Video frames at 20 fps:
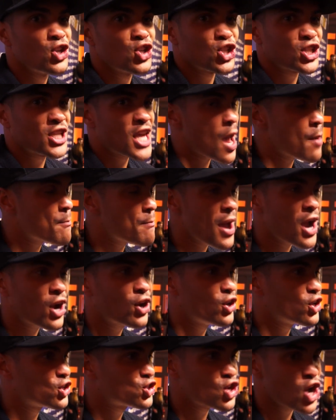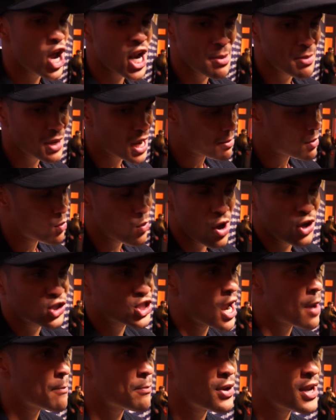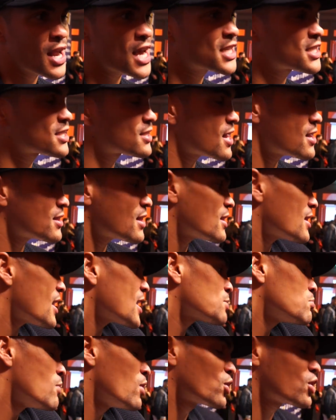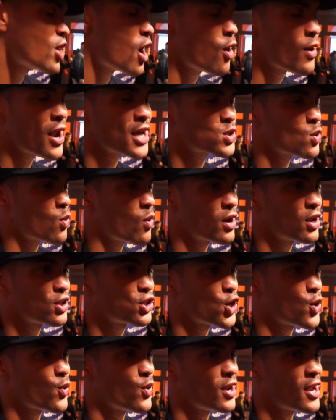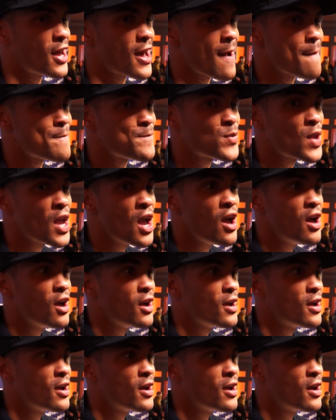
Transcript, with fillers: just getting back on the journey, becoming world champion. That's that, that's my goal. That's what I want to do. And um, it's the